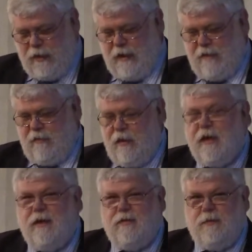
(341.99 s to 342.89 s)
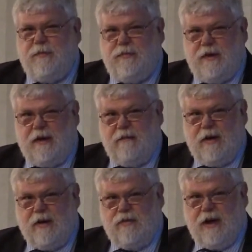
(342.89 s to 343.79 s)
we did have a
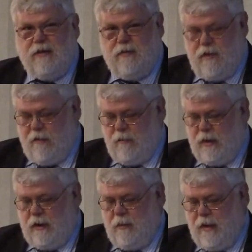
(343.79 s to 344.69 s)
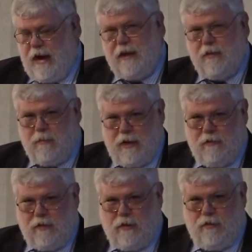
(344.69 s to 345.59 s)
significant change of government in Quebec in the
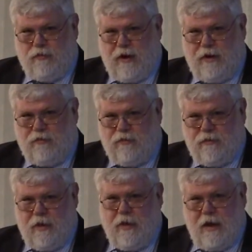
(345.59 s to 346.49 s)
middle of the negotiations,